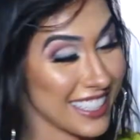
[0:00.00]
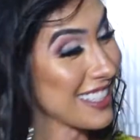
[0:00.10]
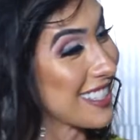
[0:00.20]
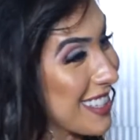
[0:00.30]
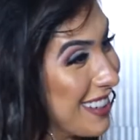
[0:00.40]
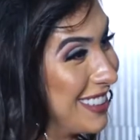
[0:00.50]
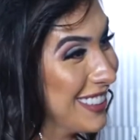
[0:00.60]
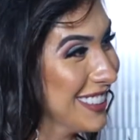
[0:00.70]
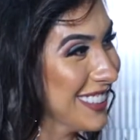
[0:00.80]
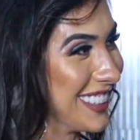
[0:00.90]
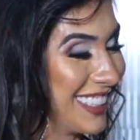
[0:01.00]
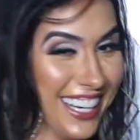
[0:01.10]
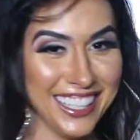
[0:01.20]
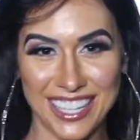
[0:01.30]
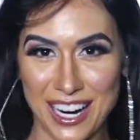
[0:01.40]
So
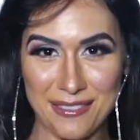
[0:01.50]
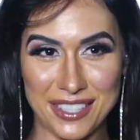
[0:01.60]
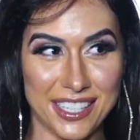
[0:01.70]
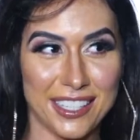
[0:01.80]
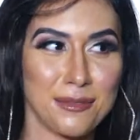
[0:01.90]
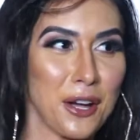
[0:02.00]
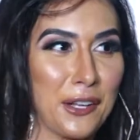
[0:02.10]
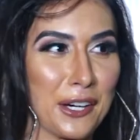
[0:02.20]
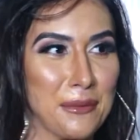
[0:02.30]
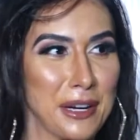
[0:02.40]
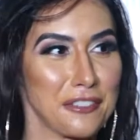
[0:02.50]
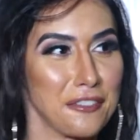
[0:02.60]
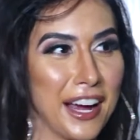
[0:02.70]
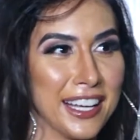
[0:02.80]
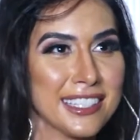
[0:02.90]
yeah, I'm here. I'm calling all my
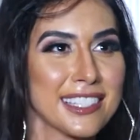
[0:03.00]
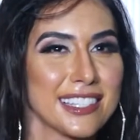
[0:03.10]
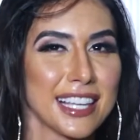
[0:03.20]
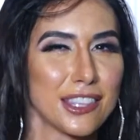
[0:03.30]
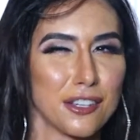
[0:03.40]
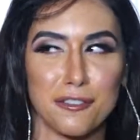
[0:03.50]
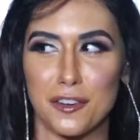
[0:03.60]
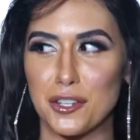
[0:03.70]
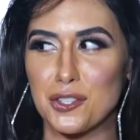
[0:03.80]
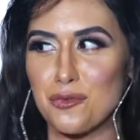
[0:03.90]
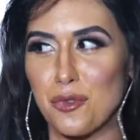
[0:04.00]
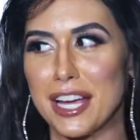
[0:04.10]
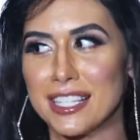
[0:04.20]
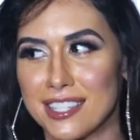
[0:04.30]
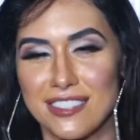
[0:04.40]
friends. It's like the first
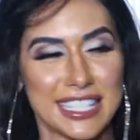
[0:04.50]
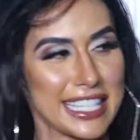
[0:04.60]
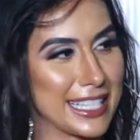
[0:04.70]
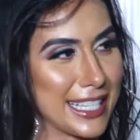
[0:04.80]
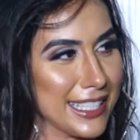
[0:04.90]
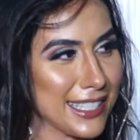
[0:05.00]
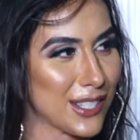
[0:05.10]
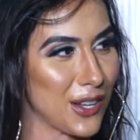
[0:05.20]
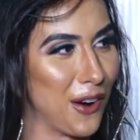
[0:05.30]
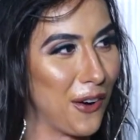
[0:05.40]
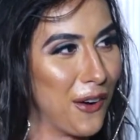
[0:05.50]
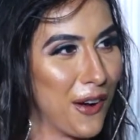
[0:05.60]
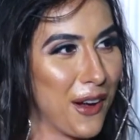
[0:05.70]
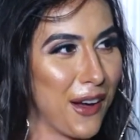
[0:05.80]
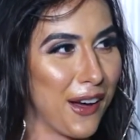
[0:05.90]
rains of the season. So
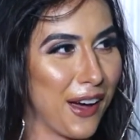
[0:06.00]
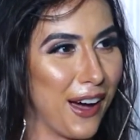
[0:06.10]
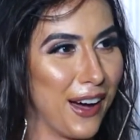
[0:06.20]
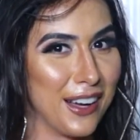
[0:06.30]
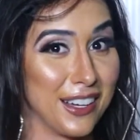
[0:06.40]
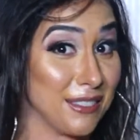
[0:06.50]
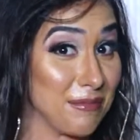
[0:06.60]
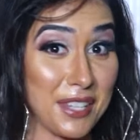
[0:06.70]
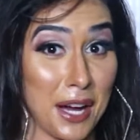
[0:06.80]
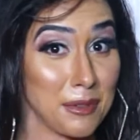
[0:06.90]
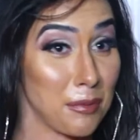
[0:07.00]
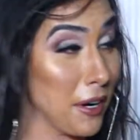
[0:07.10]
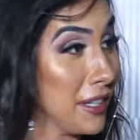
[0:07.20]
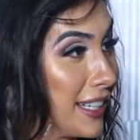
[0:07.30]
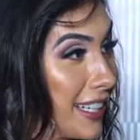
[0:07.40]
time to
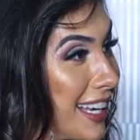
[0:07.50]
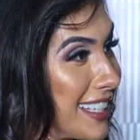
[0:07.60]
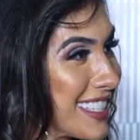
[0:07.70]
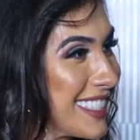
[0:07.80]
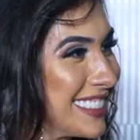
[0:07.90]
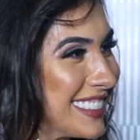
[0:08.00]
party, I guess.